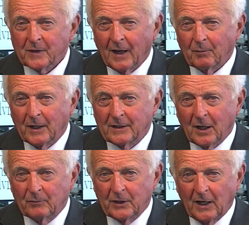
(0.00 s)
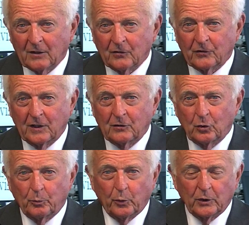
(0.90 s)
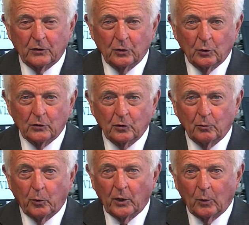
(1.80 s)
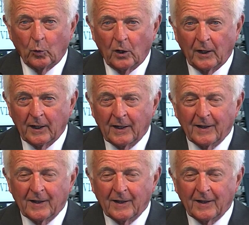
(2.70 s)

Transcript: that might come down to, say, 2.2 or 2.1.